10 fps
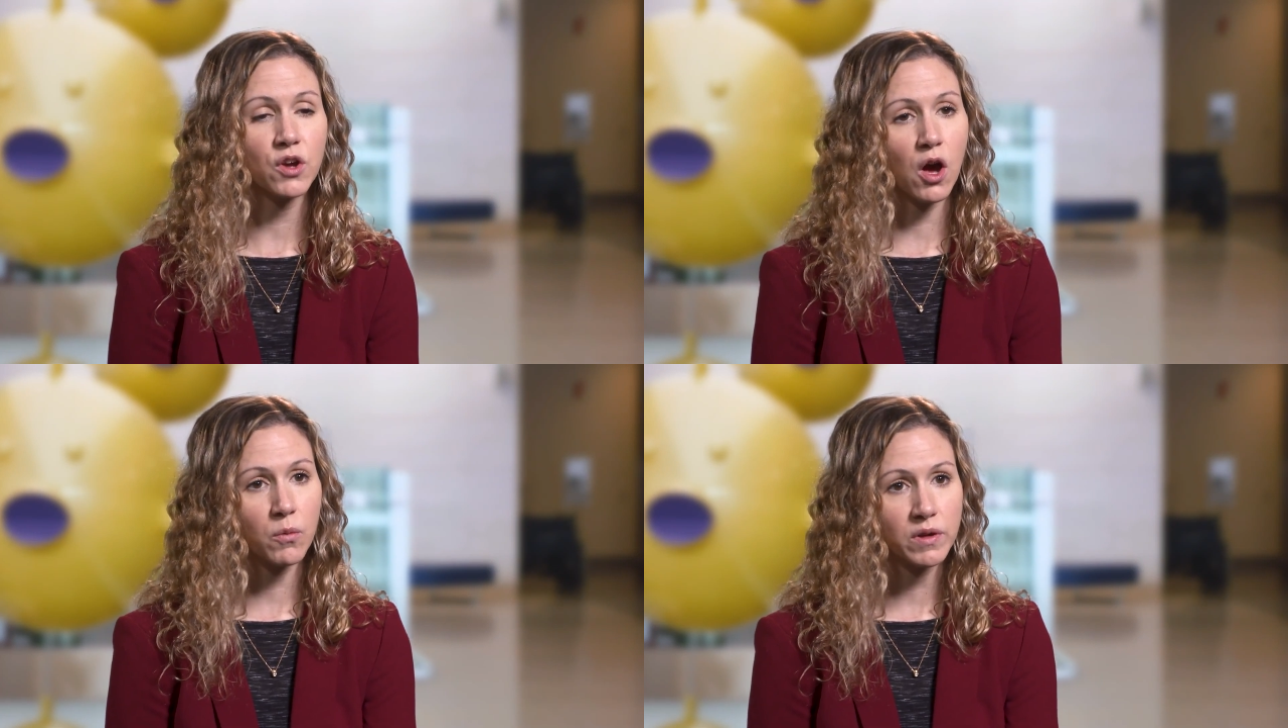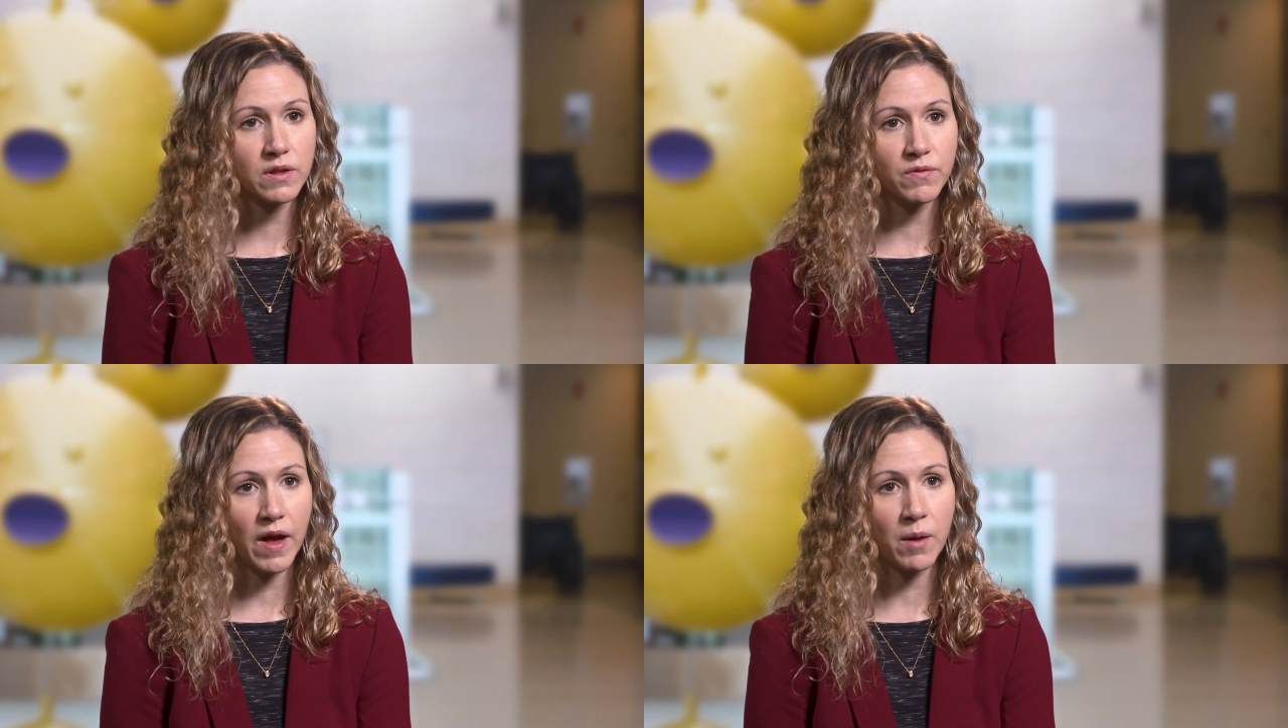talk with
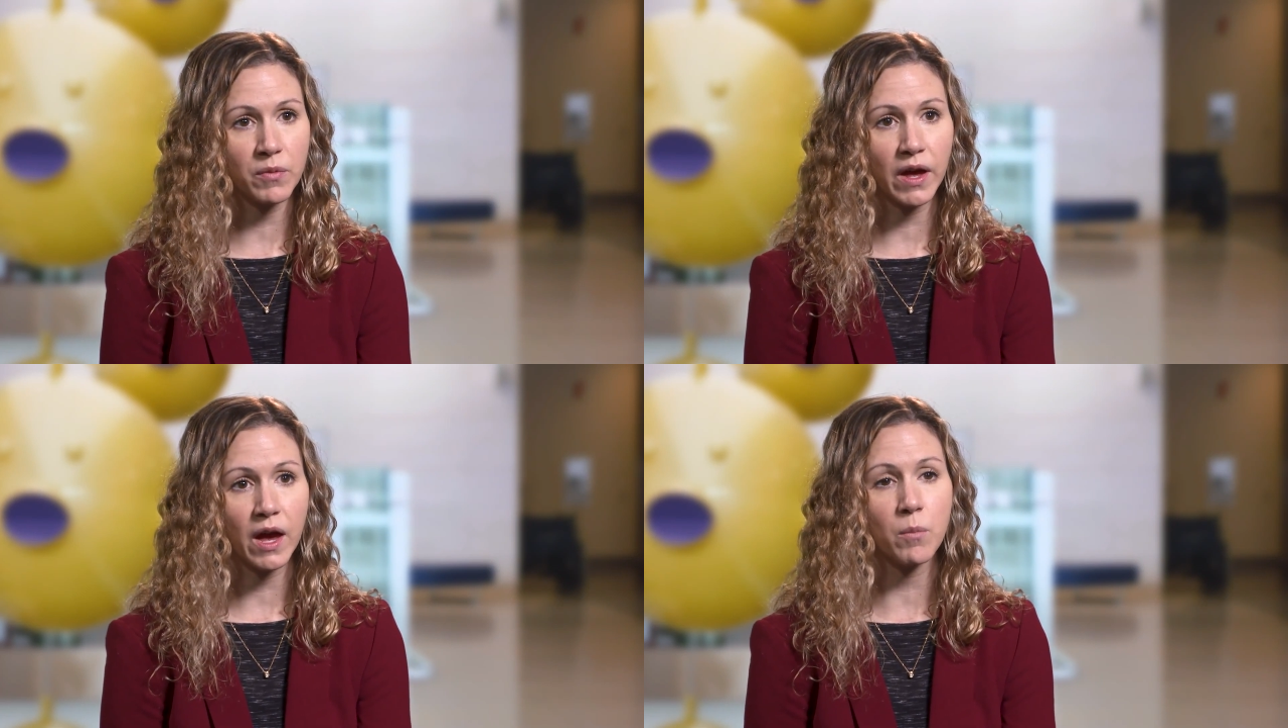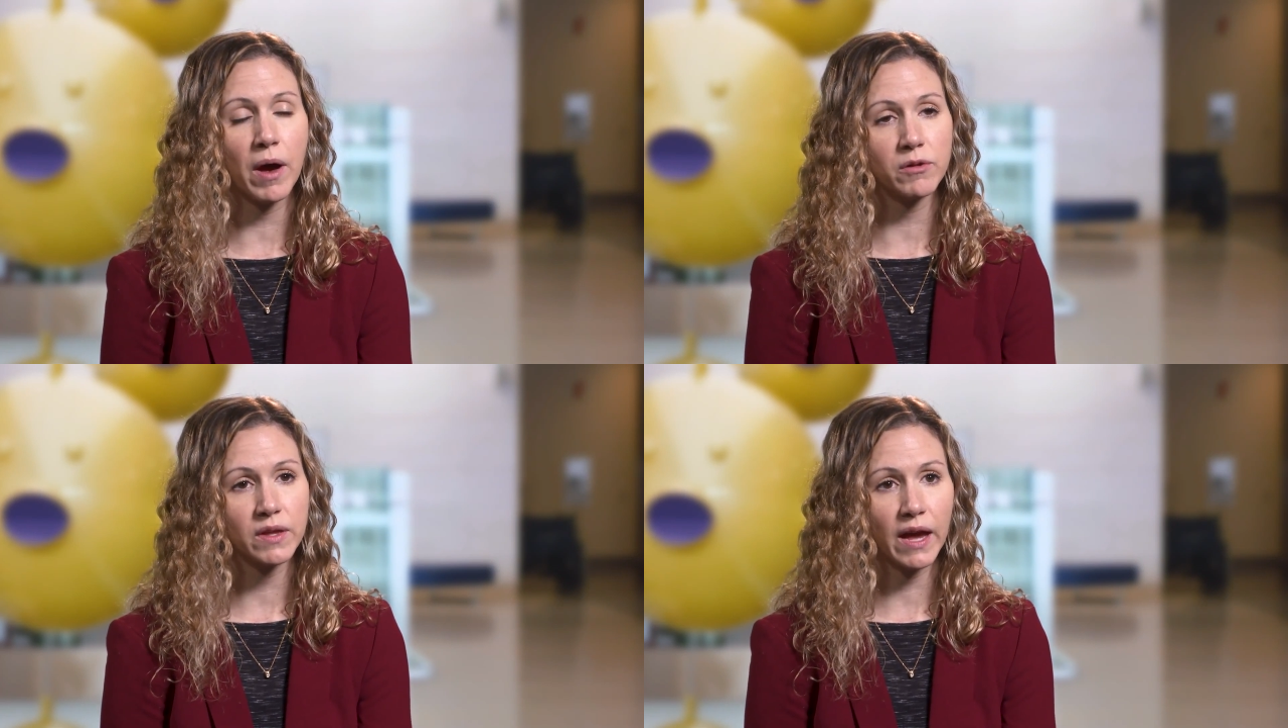the family
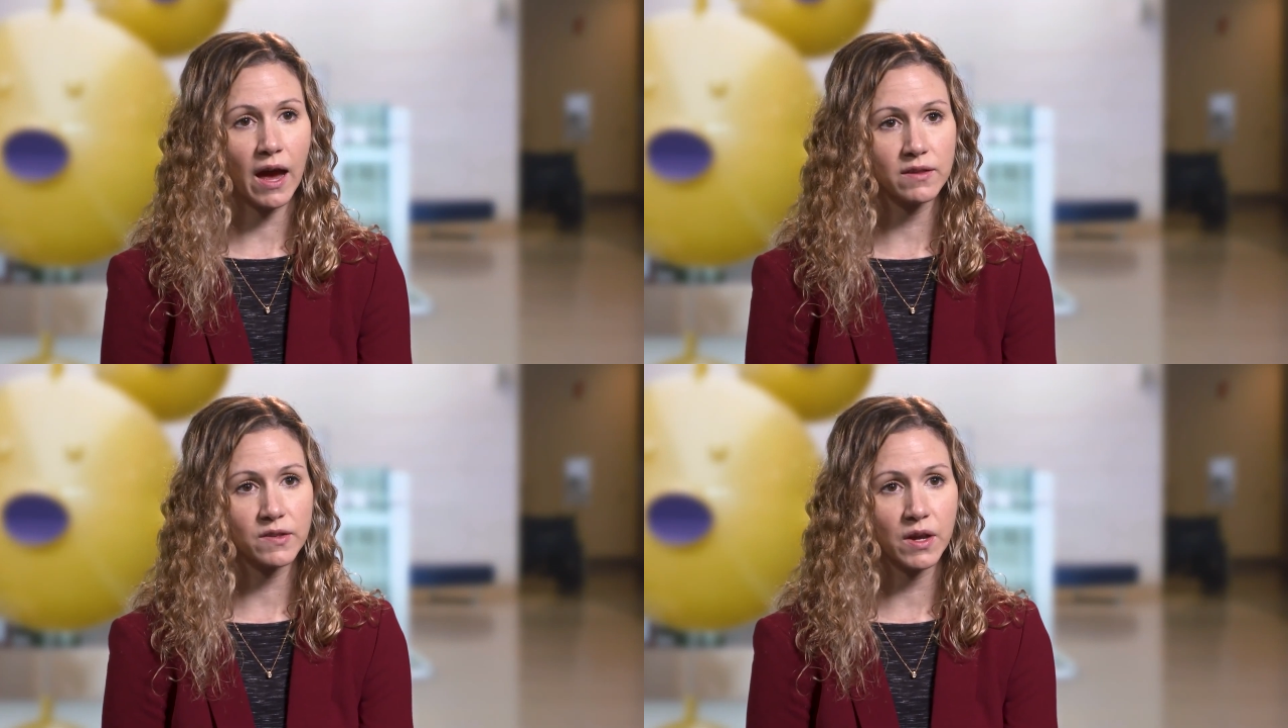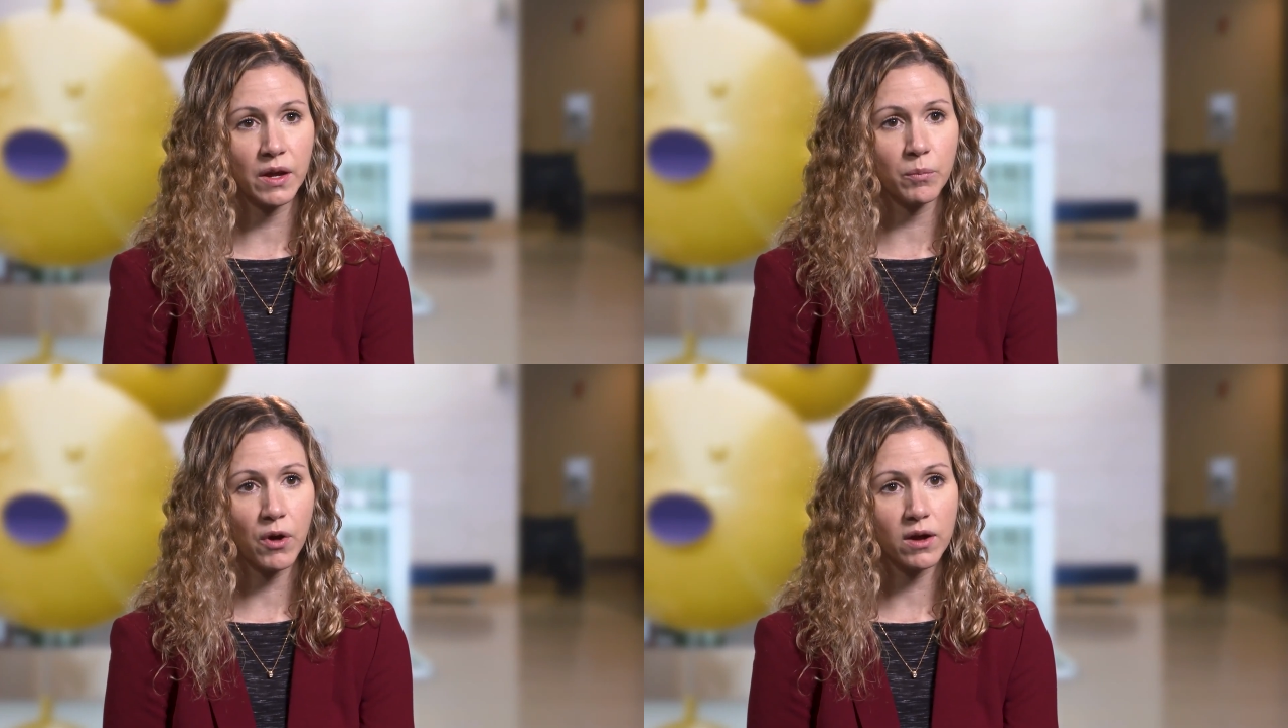about the
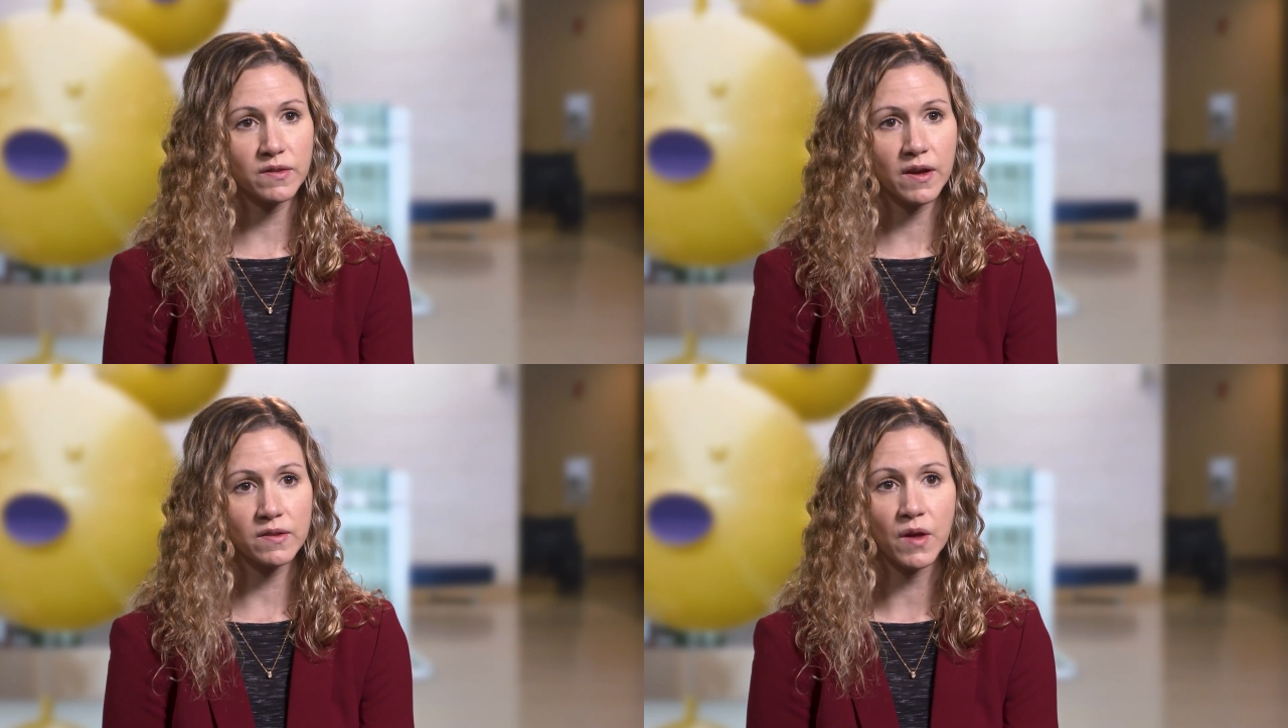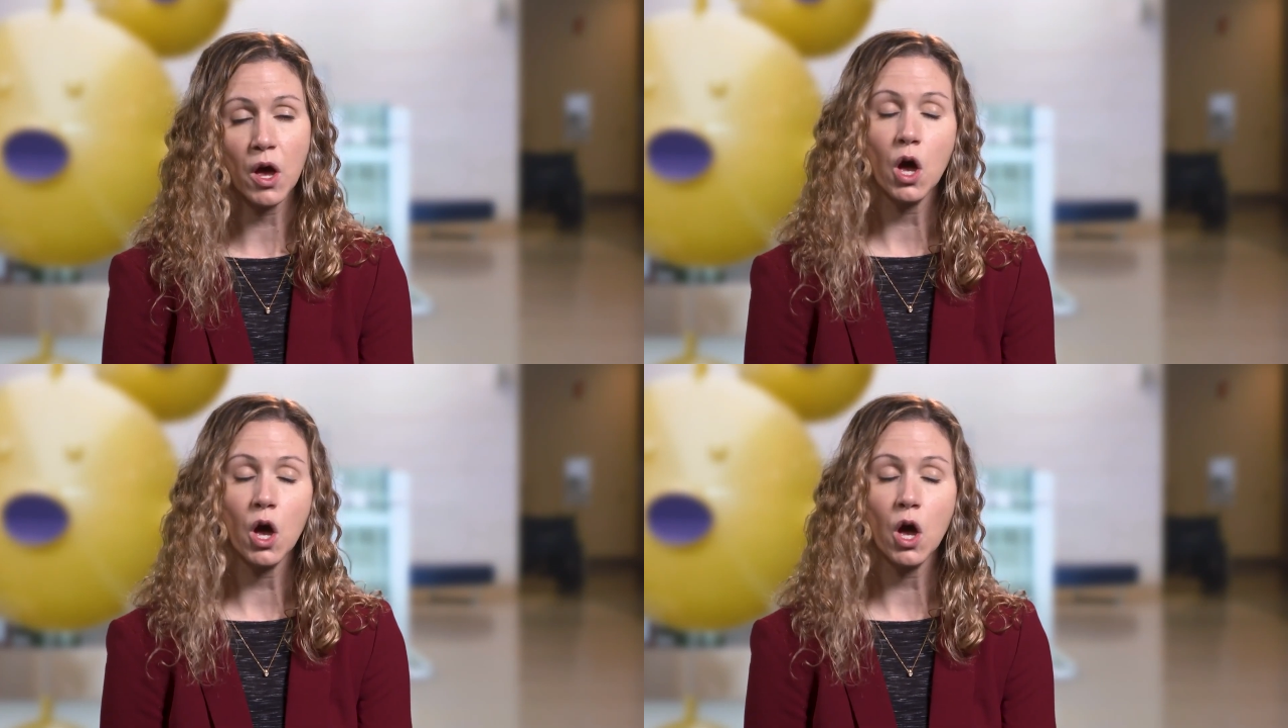casting process,